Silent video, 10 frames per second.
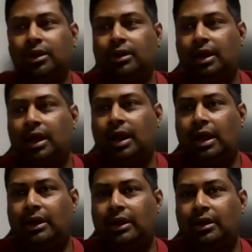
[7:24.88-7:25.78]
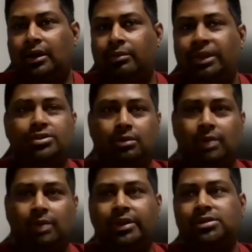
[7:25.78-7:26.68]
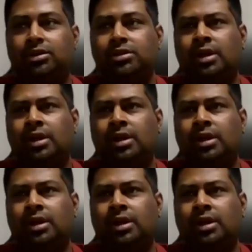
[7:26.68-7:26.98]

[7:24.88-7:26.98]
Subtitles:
and based on my research,